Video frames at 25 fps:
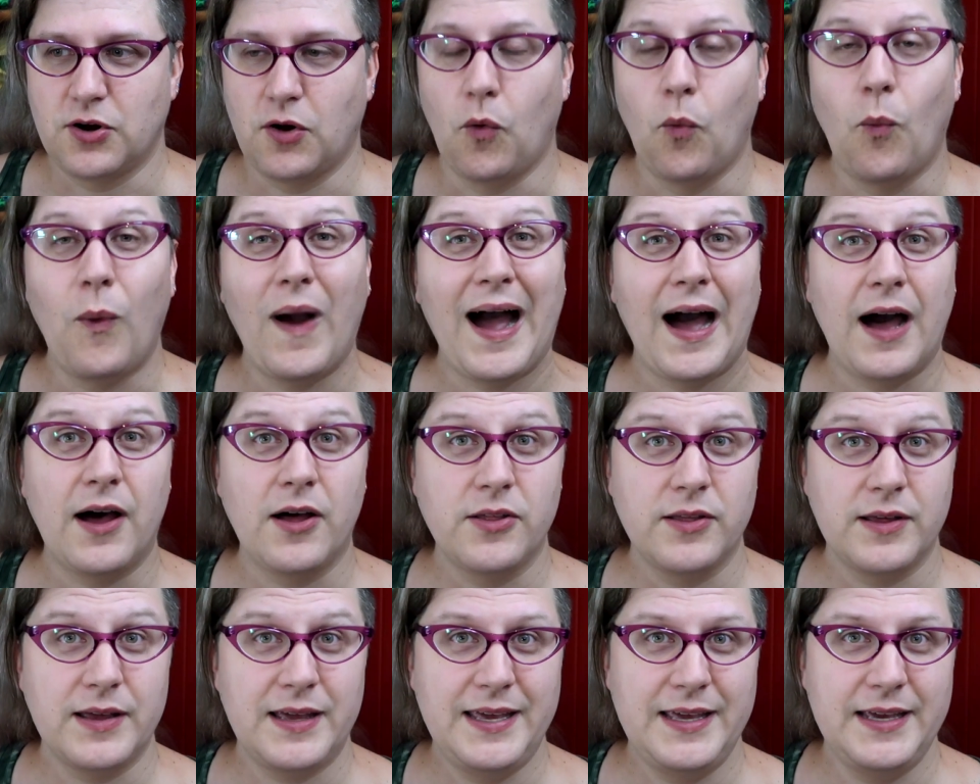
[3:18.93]

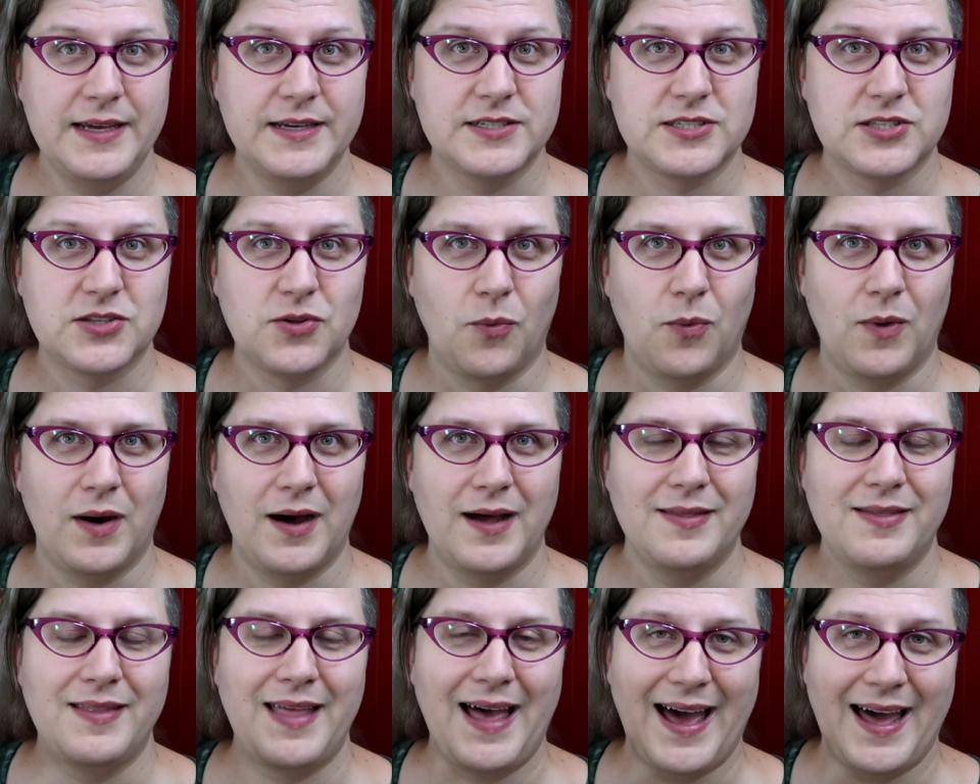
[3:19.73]
while he is the
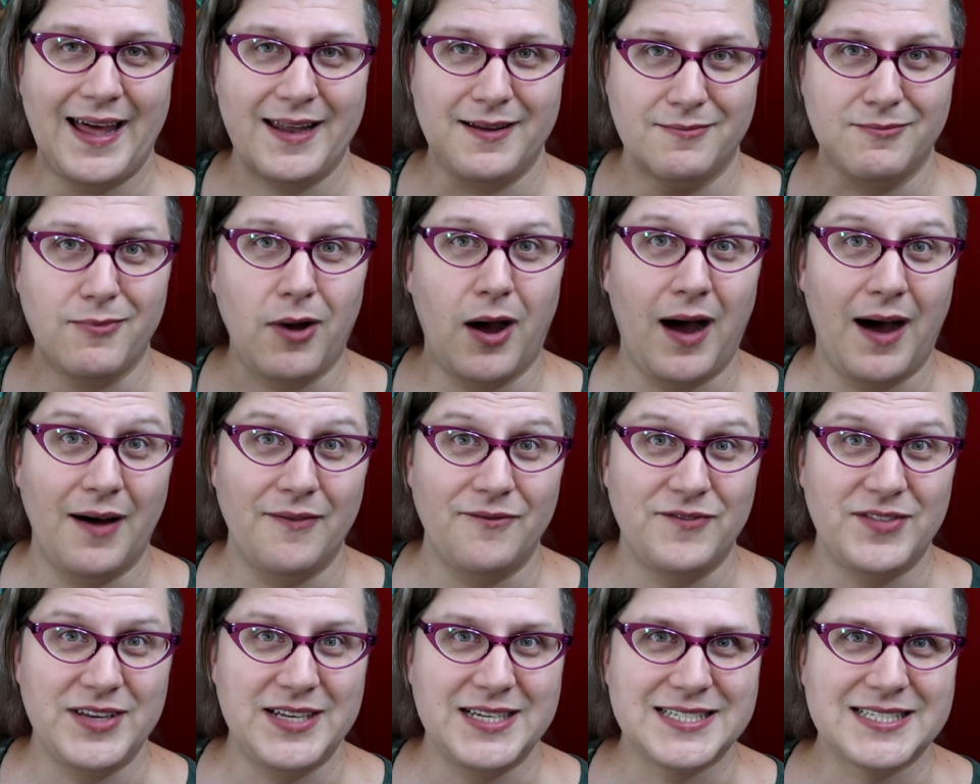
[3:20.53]
one that
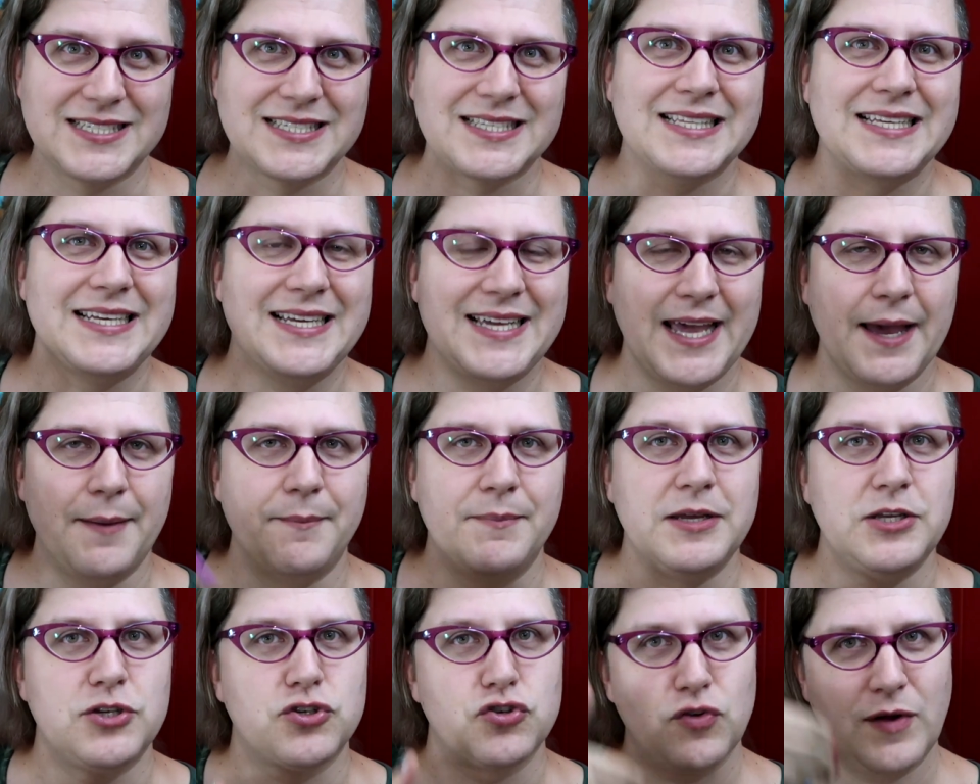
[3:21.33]
obviously can
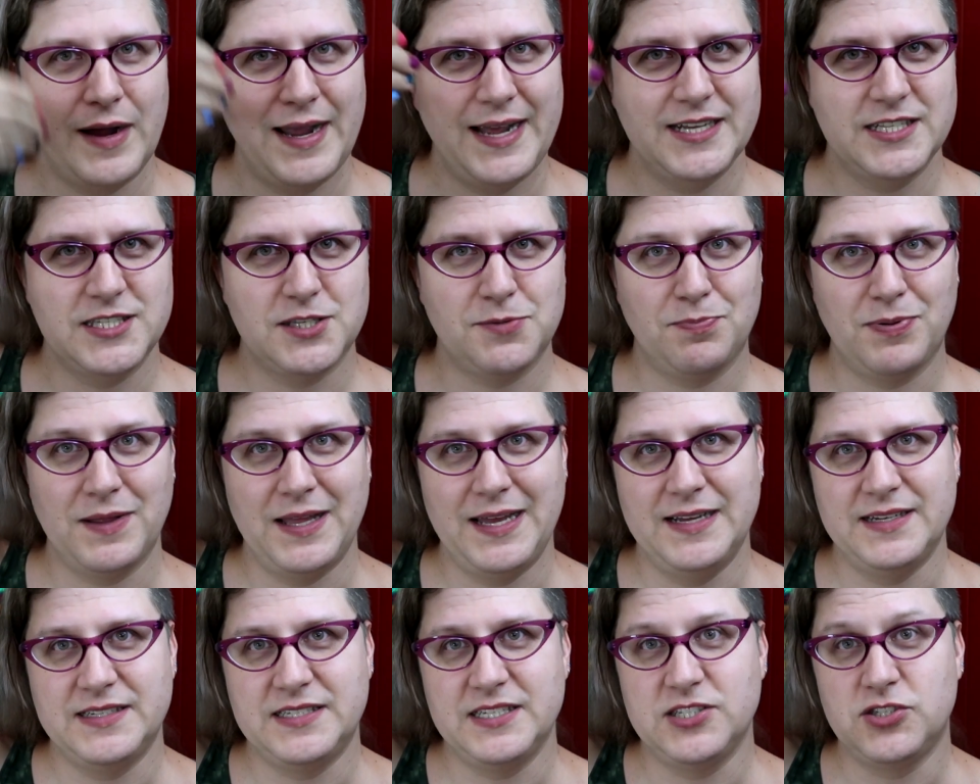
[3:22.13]
be
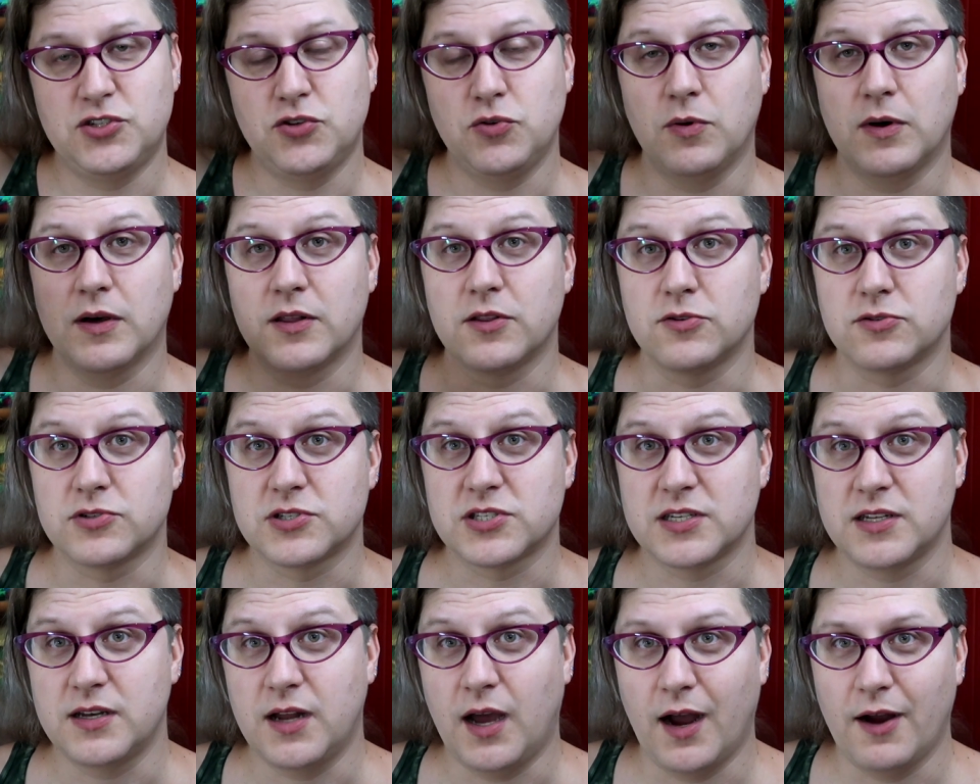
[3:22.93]
transplanted to other
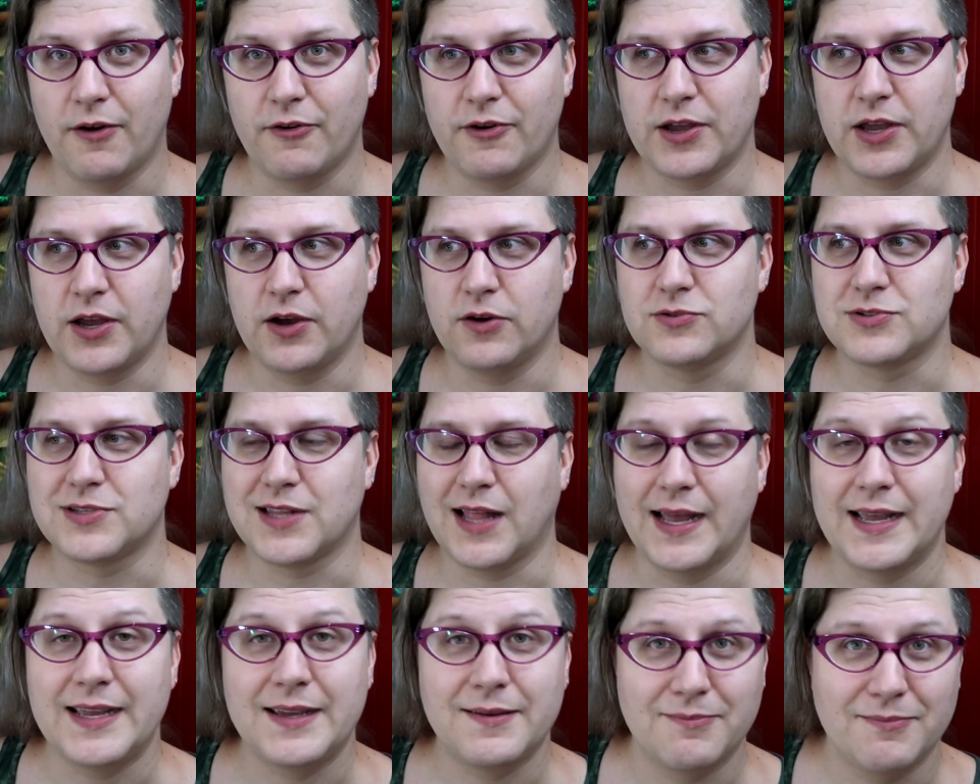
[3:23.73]
scenarios,
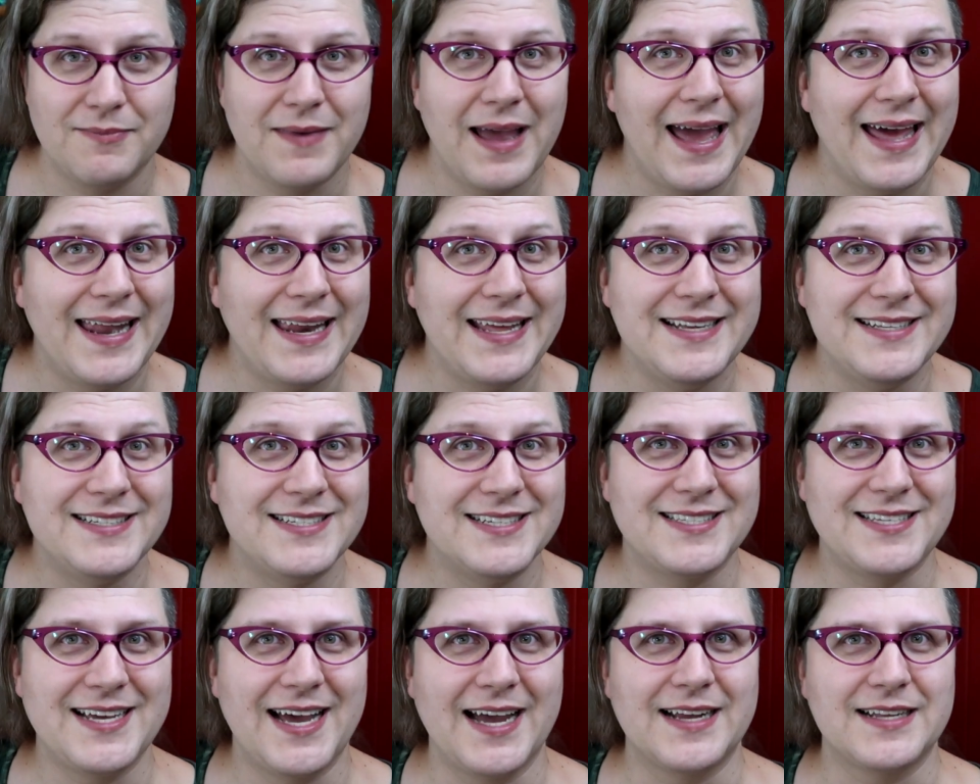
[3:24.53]
like any
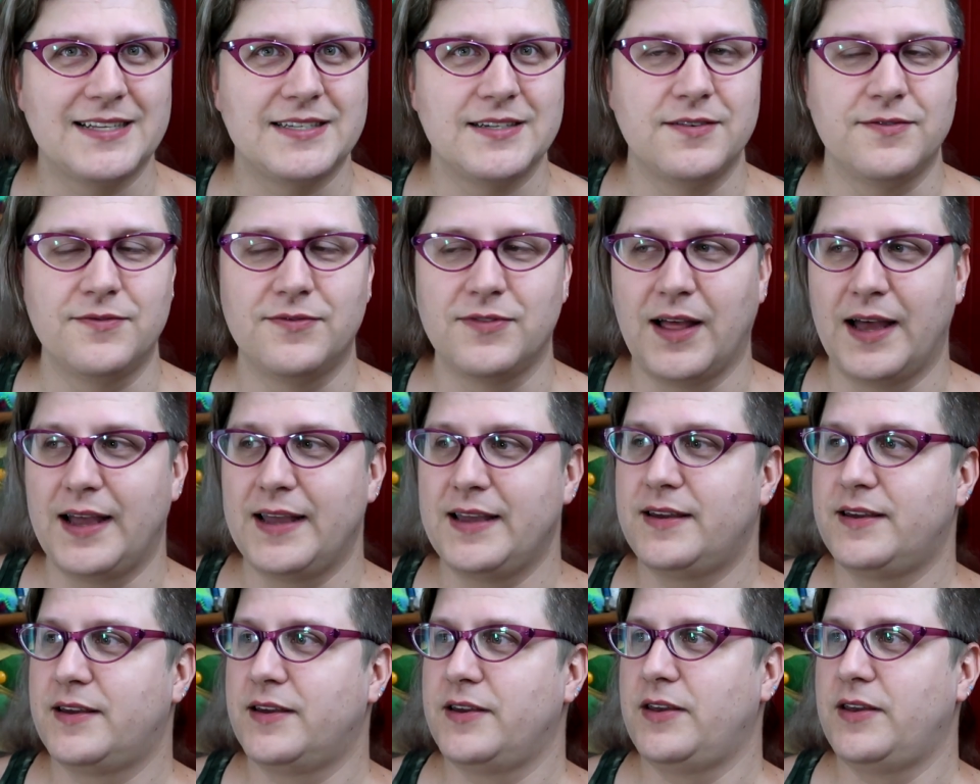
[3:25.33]
detective, like